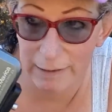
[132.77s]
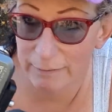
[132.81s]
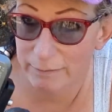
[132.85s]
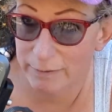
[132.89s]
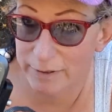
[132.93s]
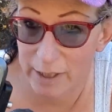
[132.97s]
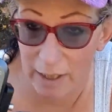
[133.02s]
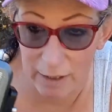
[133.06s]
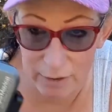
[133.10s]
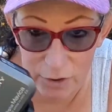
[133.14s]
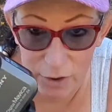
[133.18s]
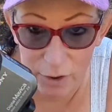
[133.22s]

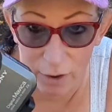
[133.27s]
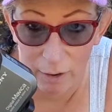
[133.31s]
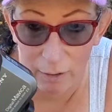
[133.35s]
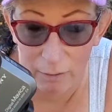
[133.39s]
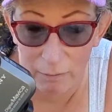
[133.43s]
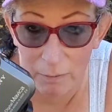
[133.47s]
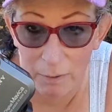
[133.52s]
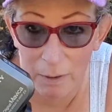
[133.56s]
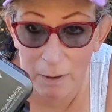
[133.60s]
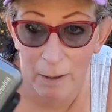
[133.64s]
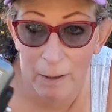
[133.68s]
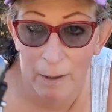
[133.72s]
sensor,
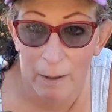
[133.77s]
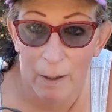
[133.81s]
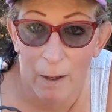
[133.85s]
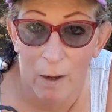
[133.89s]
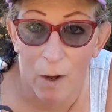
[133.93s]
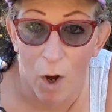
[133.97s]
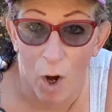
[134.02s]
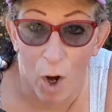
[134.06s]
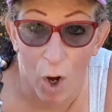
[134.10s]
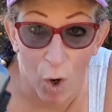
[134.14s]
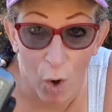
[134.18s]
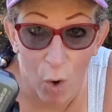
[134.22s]

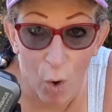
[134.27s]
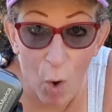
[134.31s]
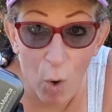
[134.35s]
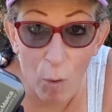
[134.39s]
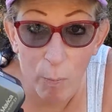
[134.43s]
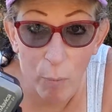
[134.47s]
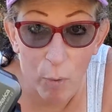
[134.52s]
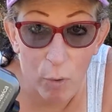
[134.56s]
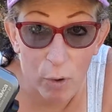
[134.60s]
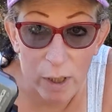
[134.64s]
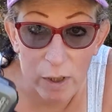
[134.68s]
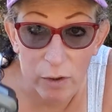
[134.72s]
a
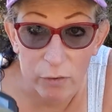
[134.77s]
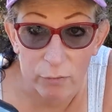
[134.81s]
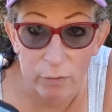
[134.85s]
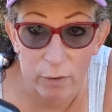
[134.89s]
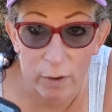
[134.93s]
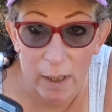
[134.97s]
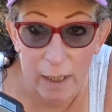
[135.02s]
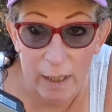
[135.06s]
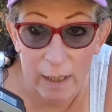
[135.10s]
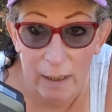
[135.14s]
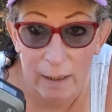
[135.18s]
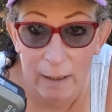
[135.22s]
whole
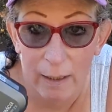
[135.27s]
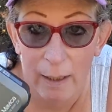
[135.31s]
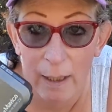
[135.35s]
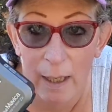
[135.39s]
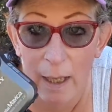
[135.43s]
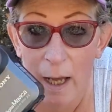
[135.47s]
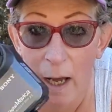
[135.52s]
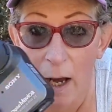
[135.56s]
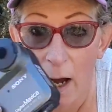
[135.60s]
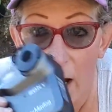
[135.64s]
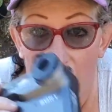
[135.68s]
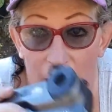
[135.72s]
0.3.
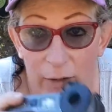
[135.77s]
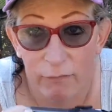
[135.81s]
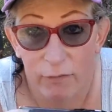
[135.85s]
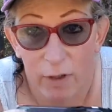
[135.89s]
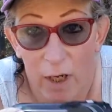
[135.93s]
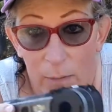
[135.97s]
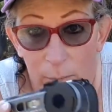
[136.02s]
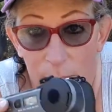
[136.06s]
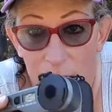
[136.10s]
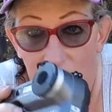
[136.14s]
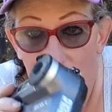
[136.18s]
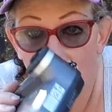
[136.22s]
I've
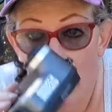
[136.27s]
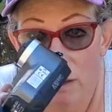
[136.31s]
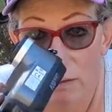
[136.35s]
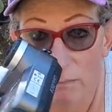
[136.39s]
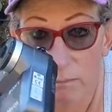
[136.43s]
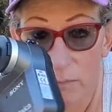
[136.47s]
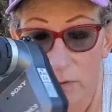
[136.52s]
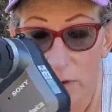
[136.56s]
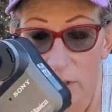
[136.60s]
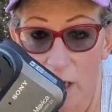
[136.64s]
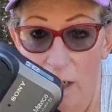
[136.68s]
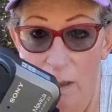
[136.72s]
come
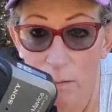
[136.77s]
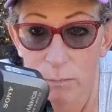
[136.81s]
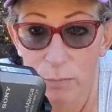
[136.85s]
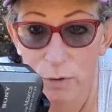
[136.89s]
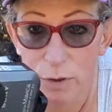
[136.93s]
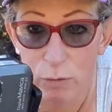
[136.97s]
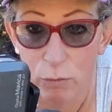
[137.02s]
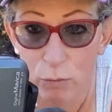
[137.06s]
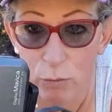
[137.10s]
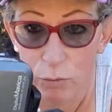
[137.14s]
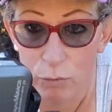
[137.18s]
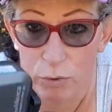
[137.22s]

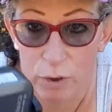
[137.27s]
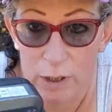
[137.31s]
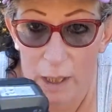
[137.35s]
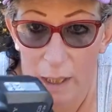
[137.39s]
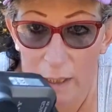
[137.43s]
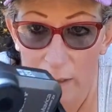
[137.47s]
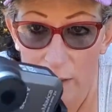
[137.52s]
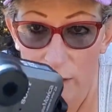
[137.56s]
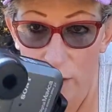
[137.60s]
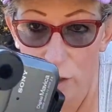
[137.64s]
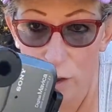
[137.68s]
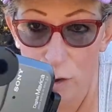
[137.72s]
to
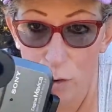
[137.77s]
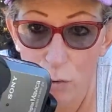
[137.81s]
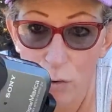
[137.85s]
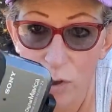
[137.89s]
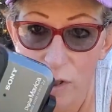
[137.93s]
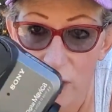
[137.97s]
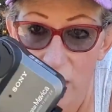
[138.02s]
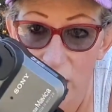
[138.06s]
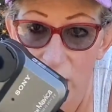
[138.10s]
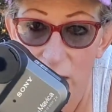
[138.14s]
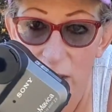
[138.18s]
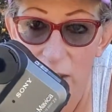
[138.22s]

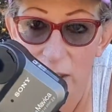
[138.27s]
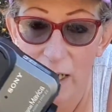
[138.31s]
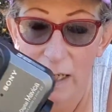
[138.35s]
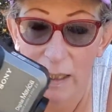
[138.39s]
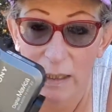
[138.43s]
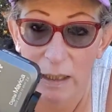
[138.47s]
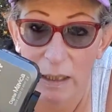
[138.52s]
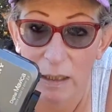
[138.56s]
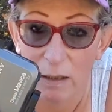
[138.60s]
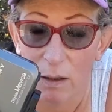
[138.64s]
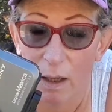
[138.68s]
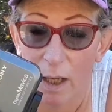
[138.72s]
use this
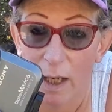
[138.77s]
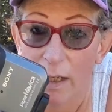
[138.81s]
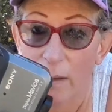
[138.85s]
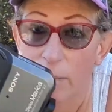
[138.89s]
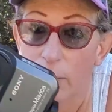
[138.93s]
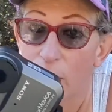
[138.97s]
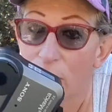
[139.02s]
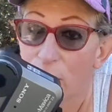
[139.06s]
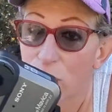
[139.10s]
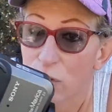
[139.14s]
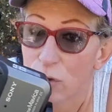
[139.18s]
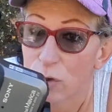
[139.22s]
taking
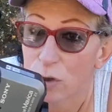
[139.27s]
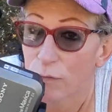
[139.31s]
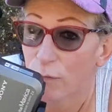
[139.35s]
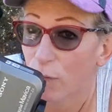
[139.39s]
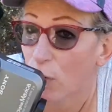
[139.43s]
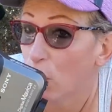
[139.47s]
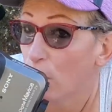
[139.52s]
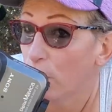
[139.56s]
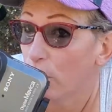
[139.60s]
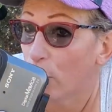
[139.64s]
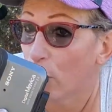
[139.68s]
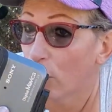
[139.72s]
like pictures of
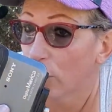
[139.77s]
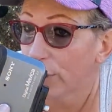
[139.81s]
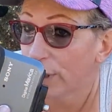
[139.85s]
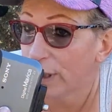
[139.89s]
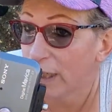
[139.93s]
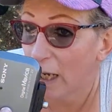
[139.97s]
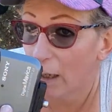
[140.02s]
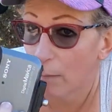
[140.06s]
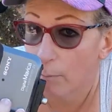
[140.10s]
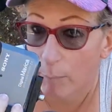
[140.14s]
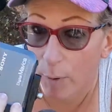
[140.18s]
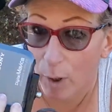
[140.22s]
old broken
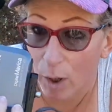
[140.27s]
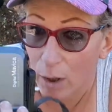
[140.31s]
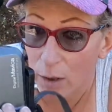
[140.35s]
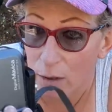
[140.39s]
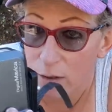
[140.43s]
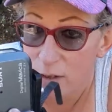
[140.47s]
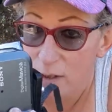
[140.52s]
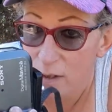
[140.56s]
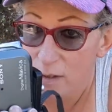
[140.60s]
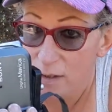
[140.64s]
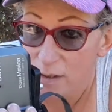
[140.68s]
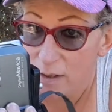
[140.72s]
down
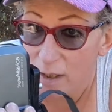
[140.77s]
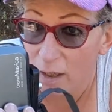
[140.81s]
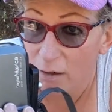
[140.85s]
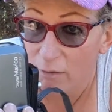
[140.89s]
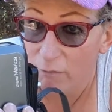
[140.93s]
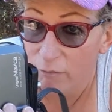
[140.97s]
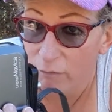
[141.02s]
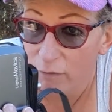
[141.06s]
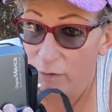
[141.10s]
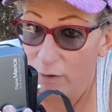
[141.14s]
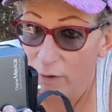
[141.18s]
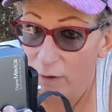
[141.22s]
barns and
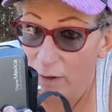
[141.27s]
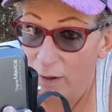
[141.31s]
stuff